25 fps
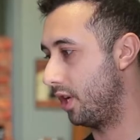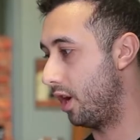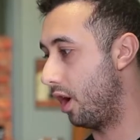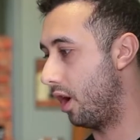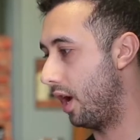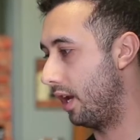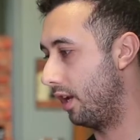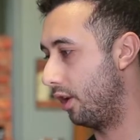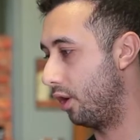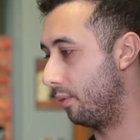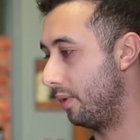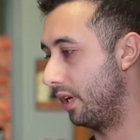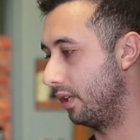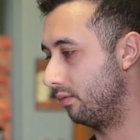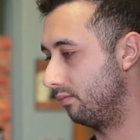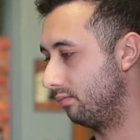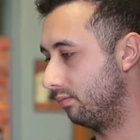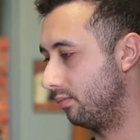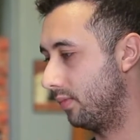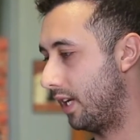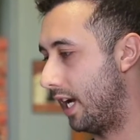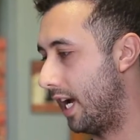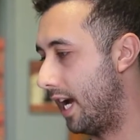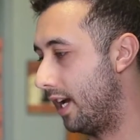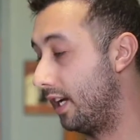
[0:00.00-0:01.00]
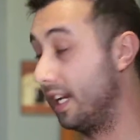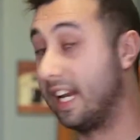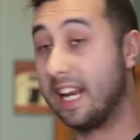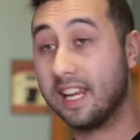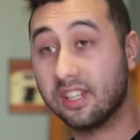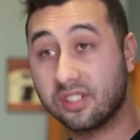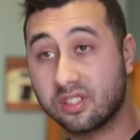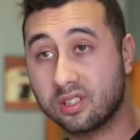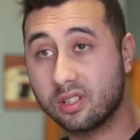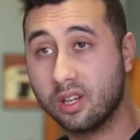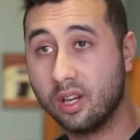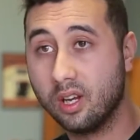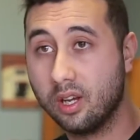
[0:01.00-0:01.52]
you know, a little bit uh,
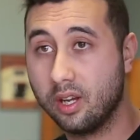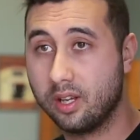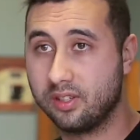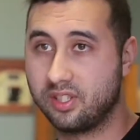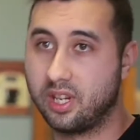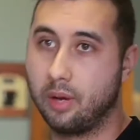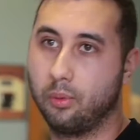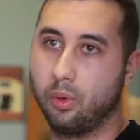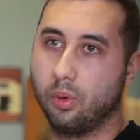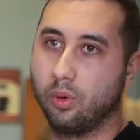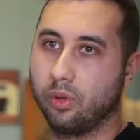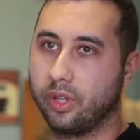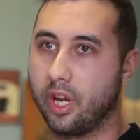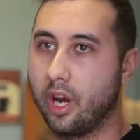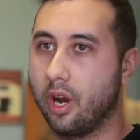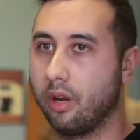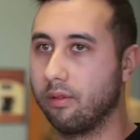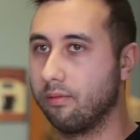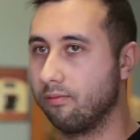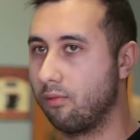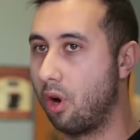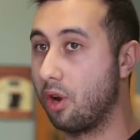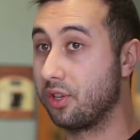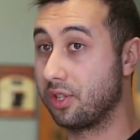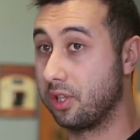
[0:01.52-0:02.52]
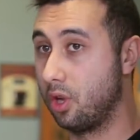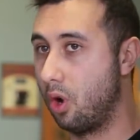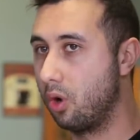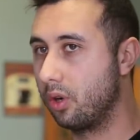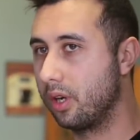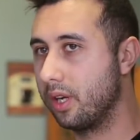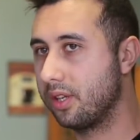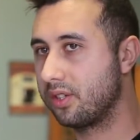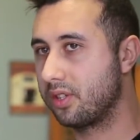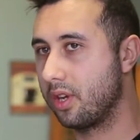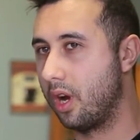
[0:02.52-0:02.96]
less some will you know, roast longer,